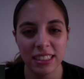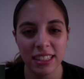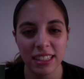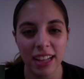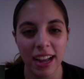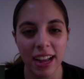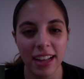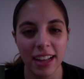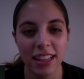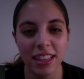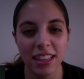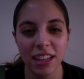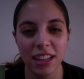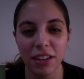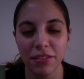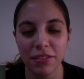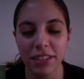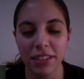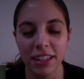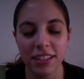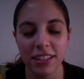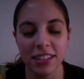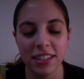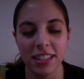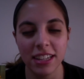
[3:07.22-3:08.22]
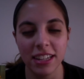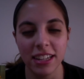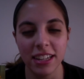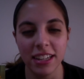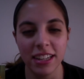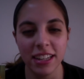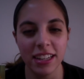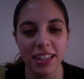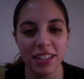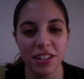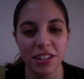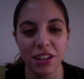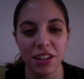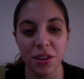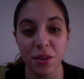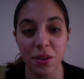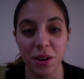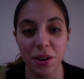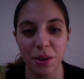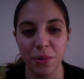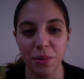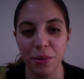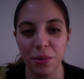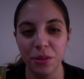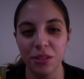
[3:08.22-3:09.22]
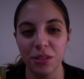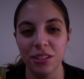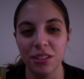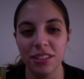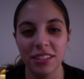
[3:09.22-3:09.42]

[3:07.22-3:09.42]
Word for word: I love that scene. It's incredible.